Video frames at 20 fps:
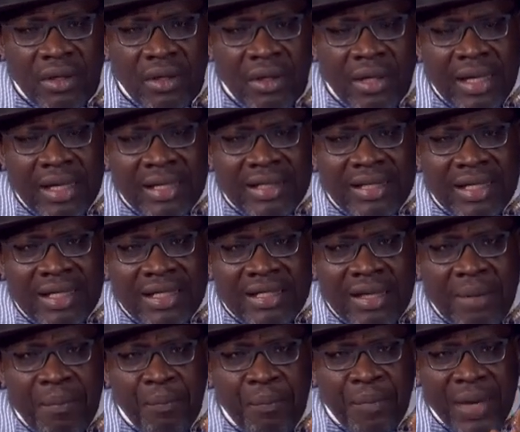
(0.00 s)
it is the
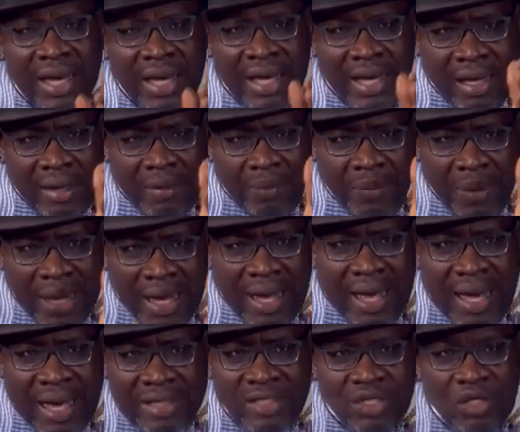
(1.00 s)
big players